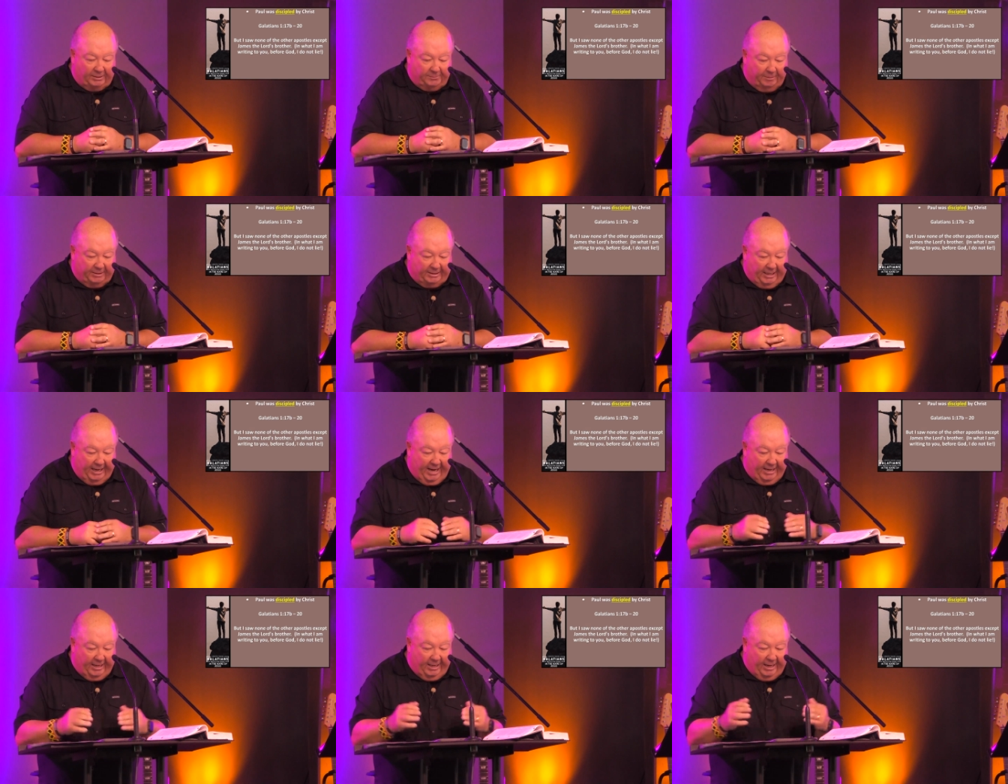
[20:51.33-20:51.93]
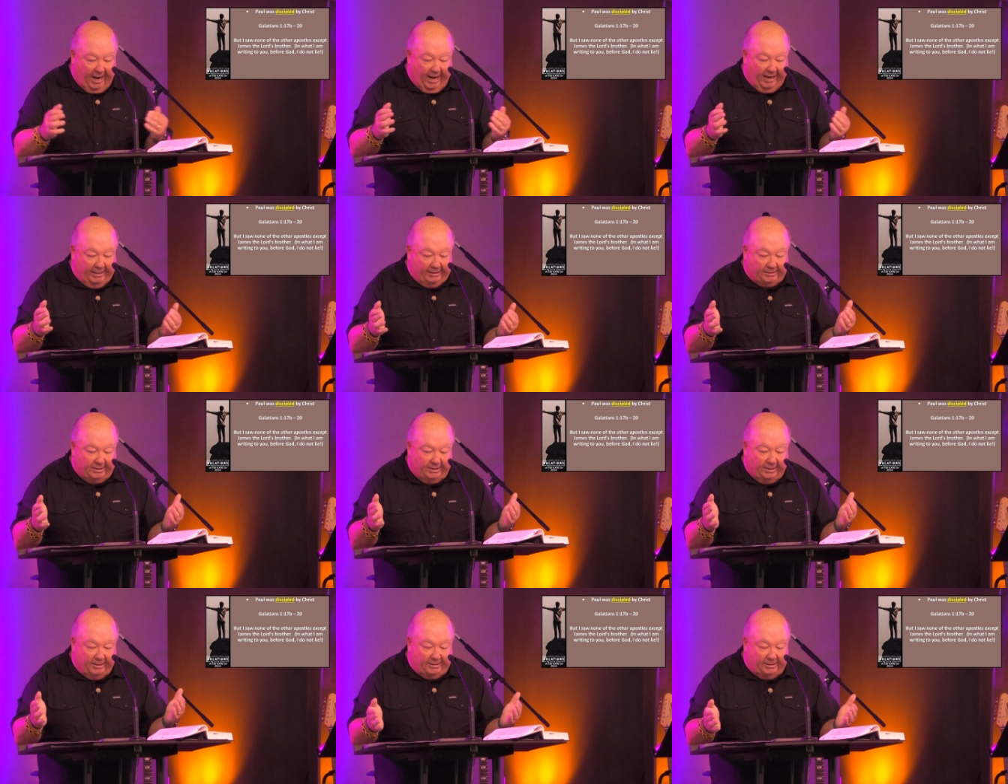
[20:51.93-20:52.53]
But the
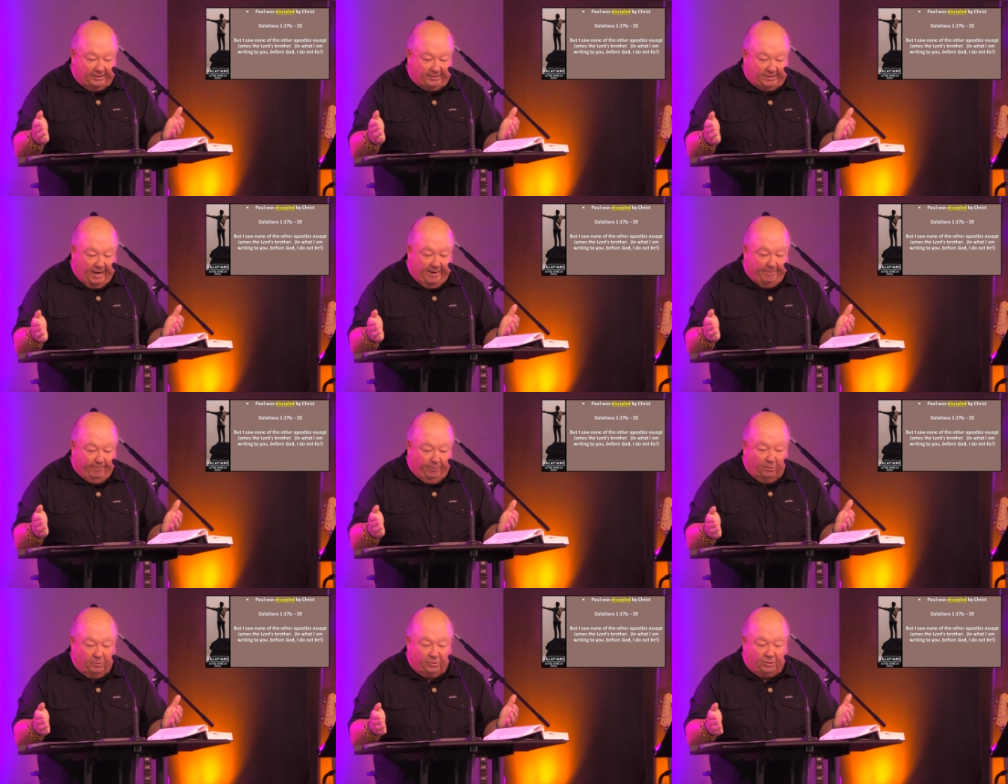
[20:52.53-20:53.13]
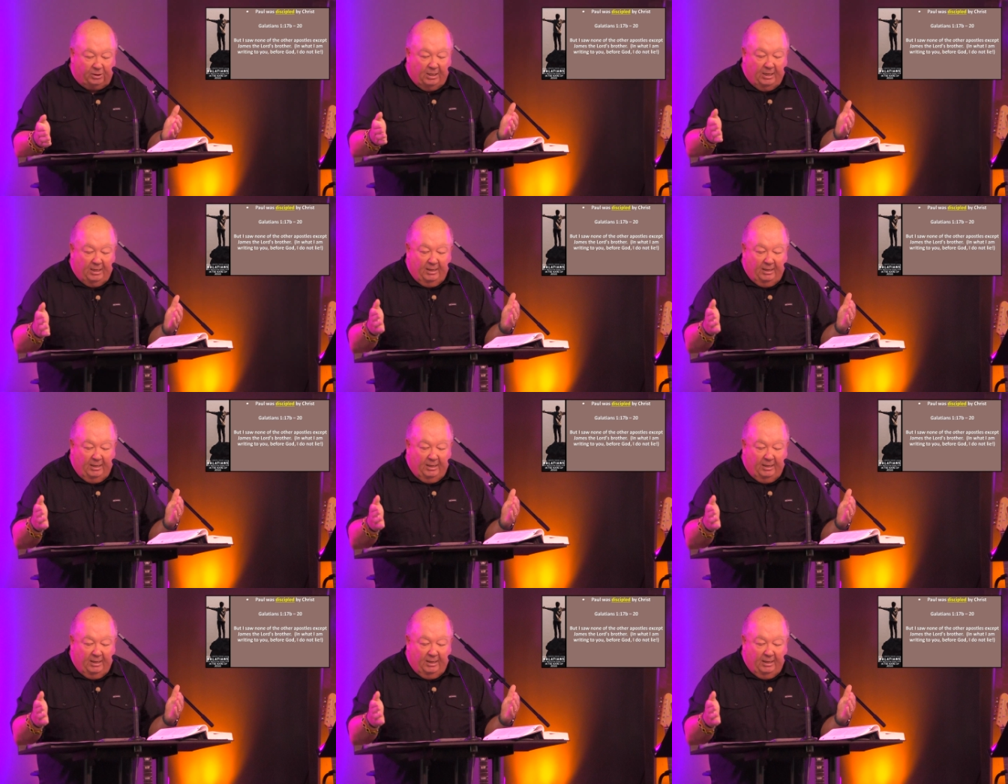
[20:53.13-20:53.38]
Ananias and the disciples,